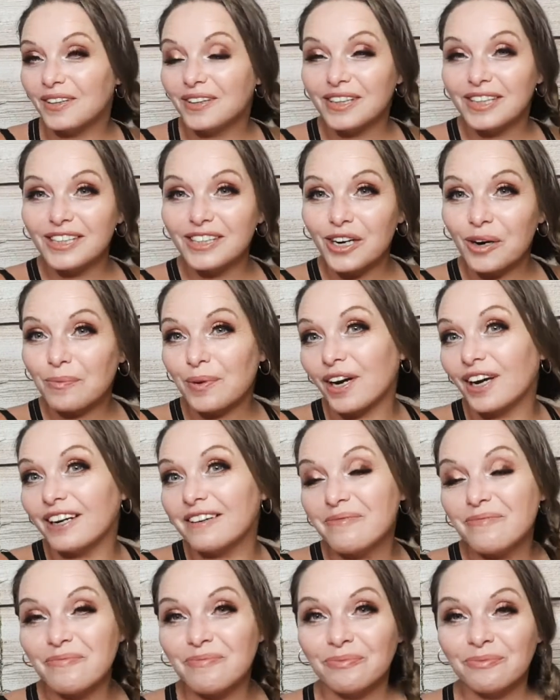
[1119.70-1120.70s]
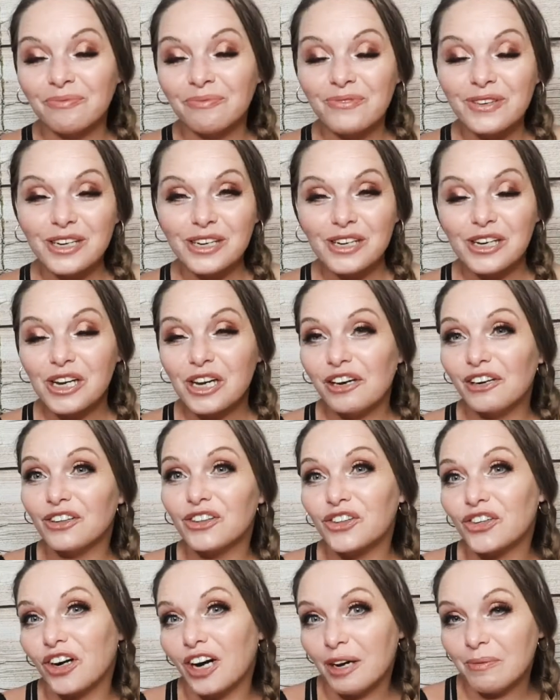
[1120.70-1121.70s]
these are my
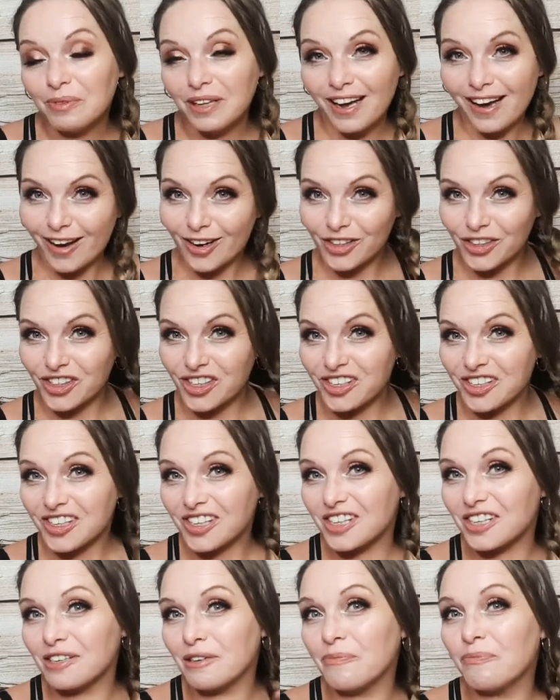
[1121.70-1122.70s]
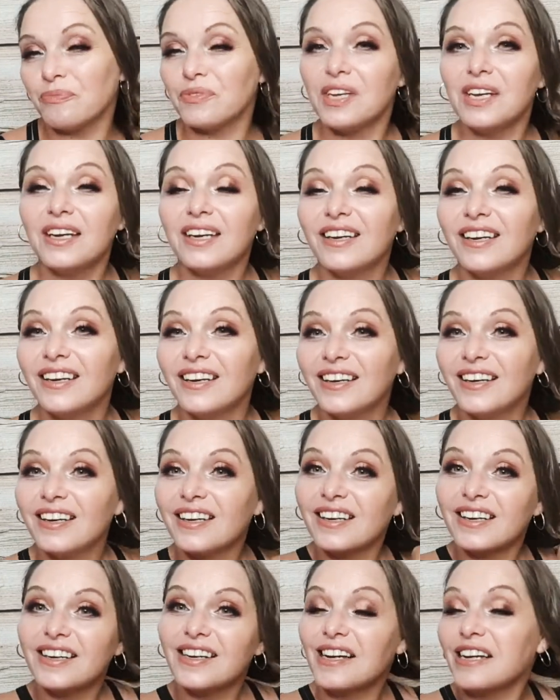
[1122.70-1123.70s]
tribe lashes,
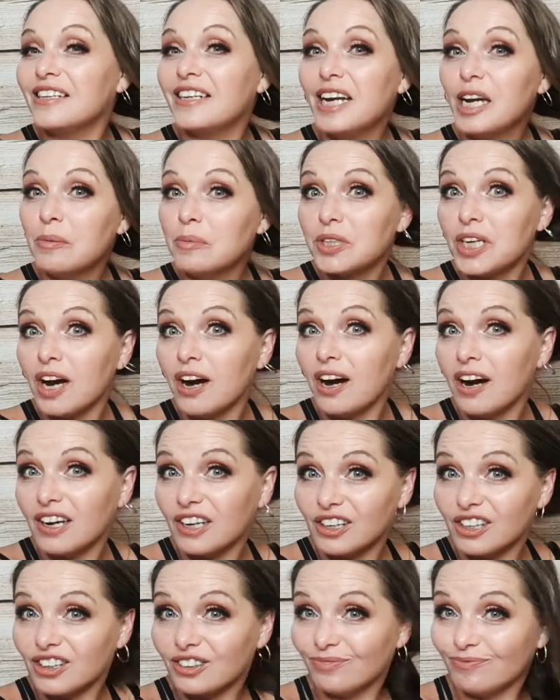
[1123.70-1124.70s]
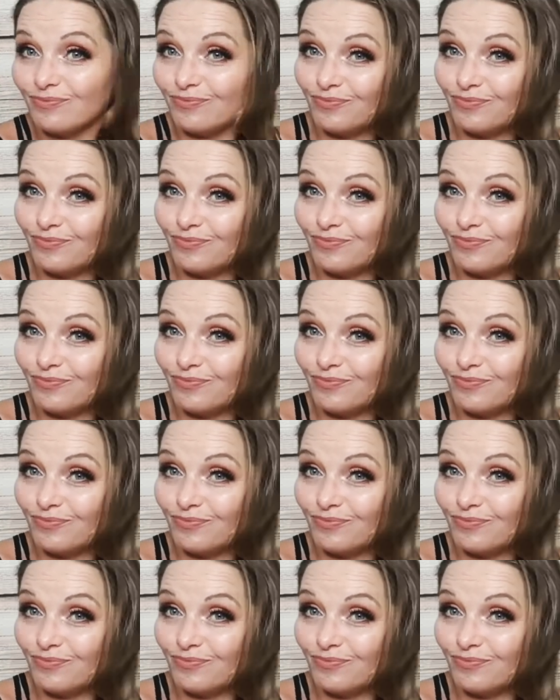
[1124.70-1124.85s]
named honor.